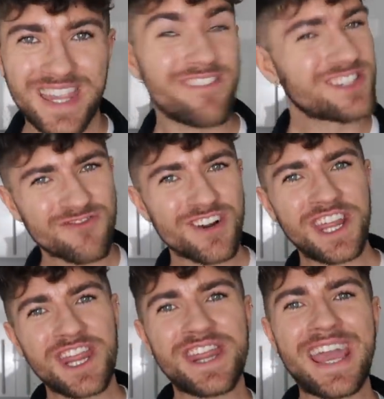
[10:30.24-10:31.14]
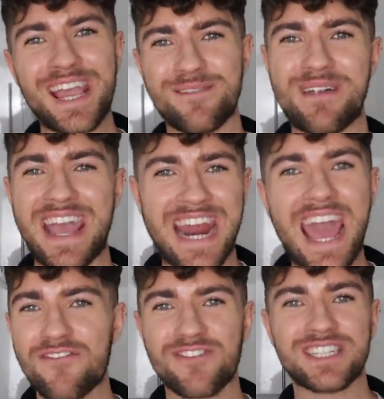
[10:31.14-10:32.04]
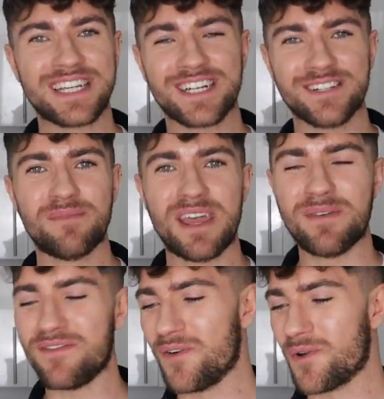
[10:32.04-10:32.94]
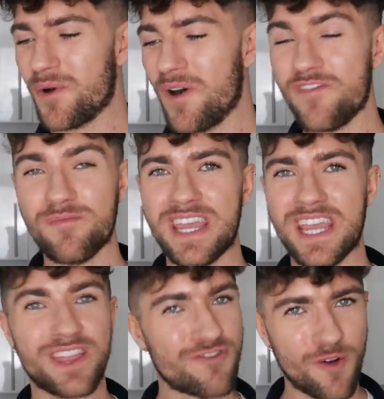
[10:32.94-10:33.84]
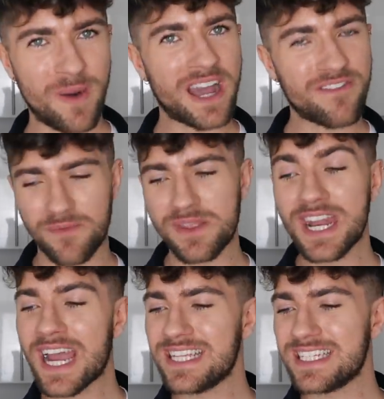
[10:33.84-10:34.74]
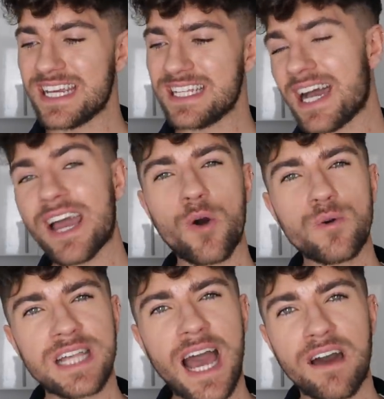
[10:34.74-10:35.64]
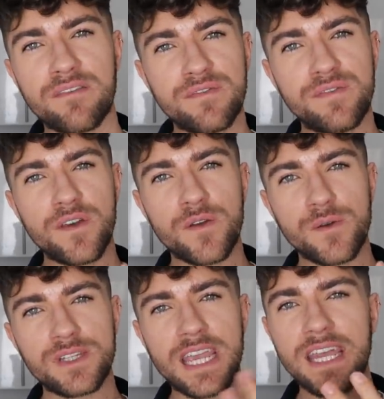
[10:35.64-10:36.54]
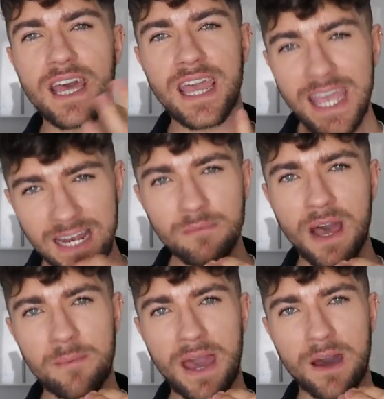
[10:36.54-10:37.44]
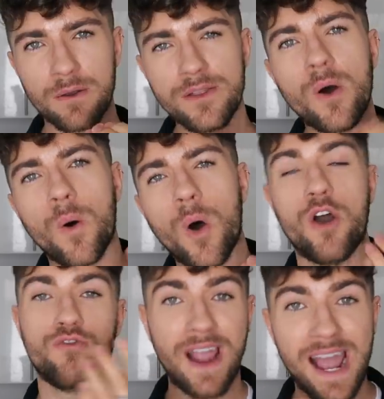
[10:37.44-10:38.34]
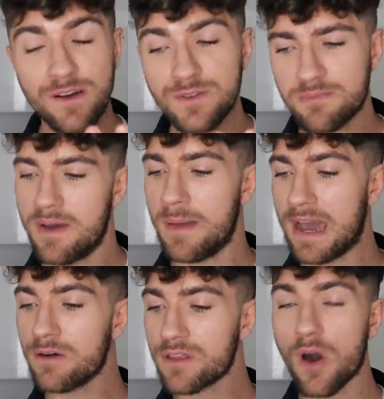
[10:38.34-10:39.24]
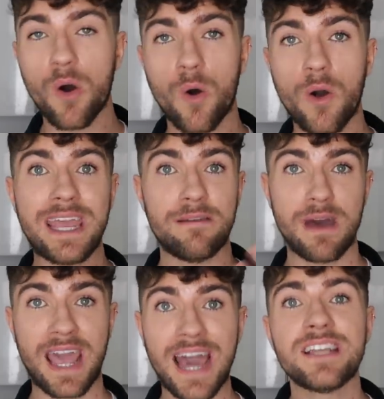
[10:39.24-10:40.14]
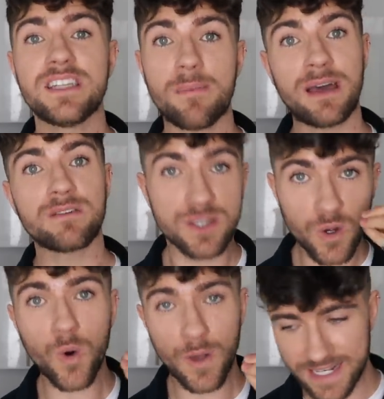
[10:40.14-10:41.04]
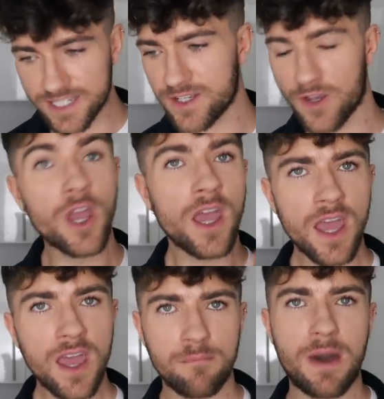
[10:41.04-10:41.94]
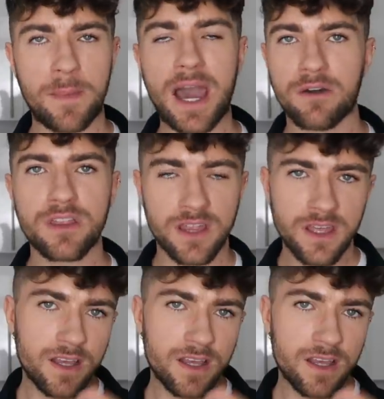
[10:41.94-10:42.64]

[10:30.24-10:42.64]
There is a running theme in every single baby photo of me throwback from the 90s. I always have food either in my mouth or around my mouth or in my hand about to go into my mouth.